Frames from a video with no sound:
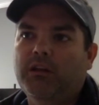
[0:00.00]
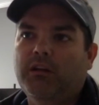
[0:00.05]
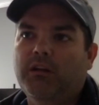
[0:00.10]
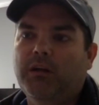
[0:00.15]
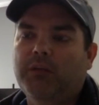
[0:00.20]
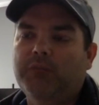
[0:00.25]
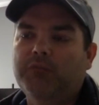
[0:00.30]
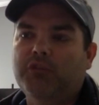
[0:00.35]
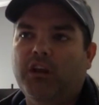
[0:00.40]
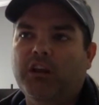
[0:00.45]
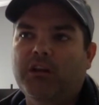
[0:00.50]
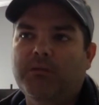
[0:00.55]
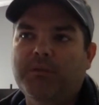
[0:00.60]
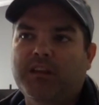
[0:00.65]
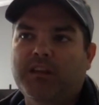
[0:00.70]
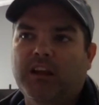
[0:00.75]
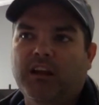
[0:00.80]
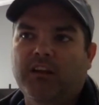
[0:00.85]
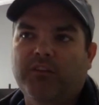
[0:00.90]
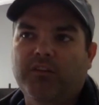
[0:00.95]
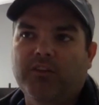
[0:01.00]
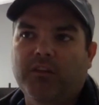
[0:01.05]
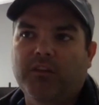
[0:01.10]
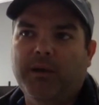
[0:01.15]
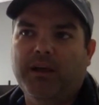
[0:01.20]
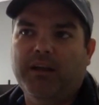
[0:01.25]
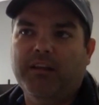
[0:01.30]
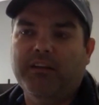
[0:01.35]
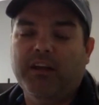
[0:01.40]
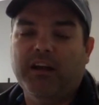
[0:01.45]
I'm trying to be careful
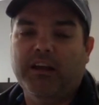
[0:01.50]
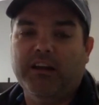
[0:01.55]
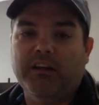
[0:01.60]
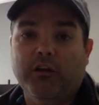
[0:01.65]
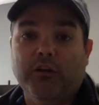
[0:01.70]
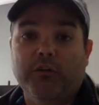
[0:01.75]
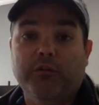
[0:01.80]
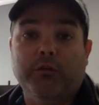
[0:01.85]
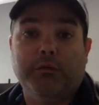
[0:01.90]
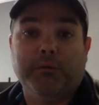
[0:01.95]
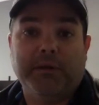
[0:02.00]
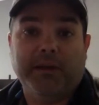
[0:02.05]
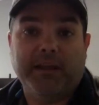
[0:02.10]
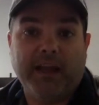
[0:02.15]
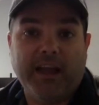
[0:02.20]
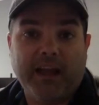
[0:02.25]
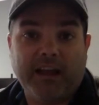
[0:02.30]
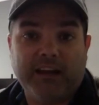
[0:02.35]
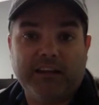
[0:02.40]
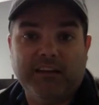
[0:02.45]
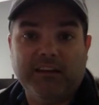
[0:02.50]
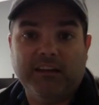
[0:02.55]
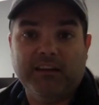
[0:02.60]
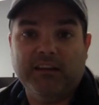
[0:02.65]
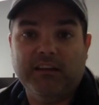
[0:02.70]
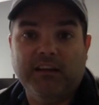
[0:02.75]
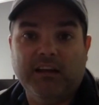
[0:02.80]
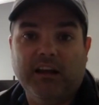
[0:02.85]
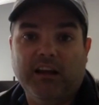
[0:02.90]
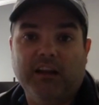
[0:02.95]
about not overreacting,
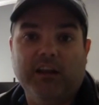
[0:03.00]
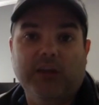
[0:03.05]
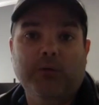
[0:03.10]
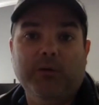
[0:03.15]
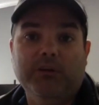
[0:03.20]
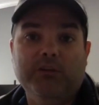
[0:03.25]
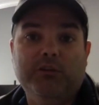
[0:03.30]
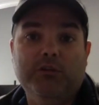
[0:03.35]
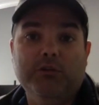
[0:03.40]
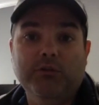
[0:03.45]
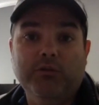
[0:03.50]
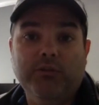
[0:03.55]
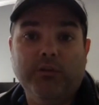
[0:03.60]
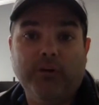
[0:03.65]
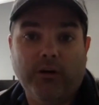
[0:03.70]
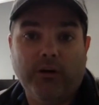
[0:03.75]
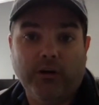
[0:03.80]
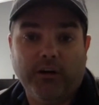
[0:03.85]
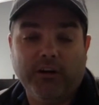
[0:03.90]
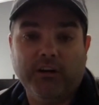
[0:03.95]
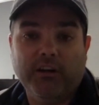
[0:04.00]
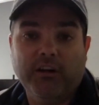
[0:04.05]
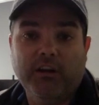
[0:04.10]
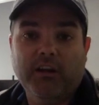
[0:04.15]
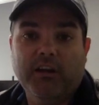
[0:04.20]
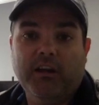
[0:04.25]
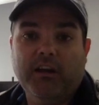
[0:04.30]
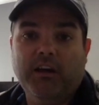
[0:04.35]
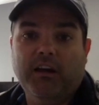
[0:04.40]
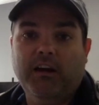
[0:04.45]
not going too far,
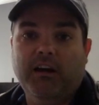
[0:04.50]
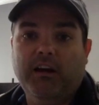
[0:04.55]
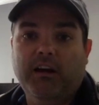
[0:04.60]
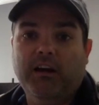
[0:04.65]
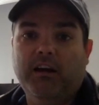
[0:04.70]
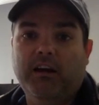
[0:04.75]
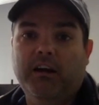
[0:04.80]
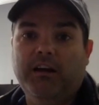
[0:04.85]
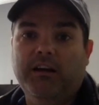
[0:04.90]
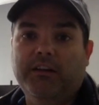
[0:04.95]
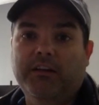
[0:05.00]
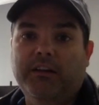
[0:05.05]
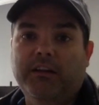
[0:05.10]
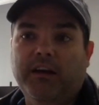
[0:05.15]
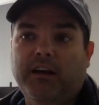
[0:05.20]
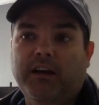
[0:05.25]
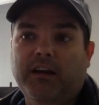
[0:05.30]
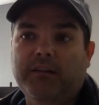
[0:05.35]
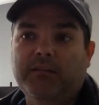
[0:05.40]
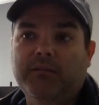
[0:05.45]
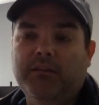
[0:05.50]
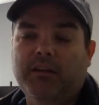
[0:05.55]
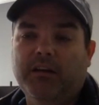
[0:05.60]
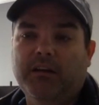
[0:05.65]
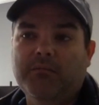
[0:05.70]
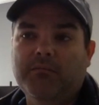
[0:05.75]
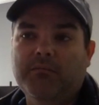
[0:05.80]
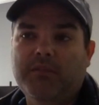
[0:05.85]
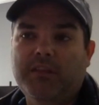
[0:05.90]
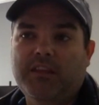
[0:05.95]
not
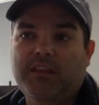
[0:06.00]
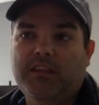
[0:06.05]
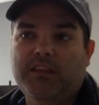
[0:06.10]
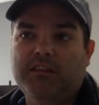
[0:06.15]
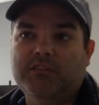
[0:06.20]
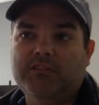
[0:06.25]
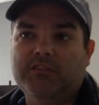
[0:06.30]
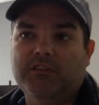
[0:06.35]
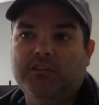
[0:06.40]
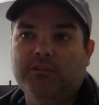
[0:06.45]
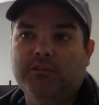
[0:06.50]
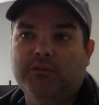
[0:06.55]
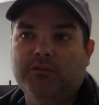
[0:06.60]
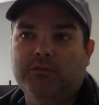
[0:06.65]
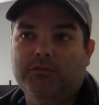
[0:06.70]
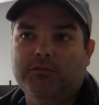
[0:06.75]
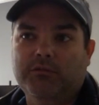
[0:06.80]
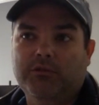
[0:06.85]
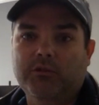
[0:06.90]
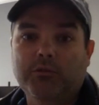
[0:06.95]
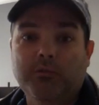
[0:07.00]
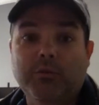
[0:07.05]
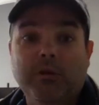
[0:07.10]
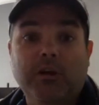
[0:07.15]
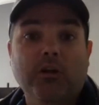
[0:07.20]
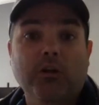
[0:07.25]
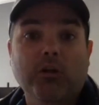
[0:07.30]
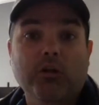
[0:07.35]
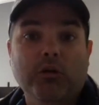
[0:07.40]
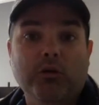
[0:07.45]
being so doom and
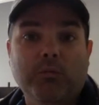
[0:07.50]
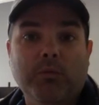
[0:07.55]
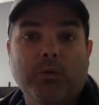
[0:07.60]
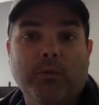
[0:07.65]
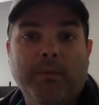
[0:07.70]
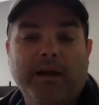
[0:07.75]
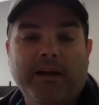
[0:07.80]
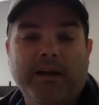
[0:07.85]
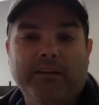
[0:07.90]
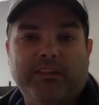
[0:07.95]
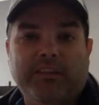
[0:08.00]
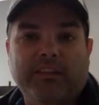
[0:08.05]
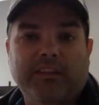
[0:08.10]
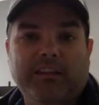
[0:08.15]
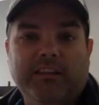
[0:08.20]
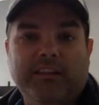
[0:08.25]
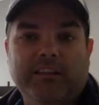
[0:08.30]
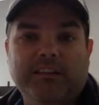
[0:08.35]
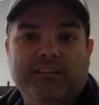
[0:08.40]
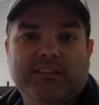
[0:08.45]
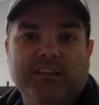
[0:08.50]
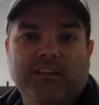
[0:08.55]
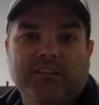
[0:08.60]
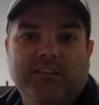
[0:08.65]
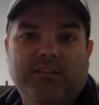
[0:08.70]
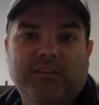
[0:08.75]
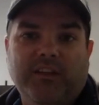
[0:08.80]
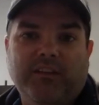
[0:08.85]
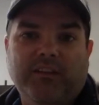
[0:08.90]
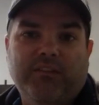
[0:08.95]
gloom about things
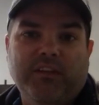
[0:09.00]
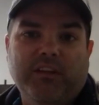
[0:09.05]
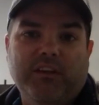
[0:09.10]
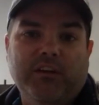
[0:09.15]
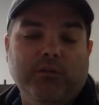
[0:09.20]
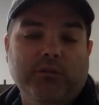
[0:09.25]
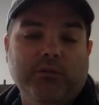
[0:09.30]
if they don't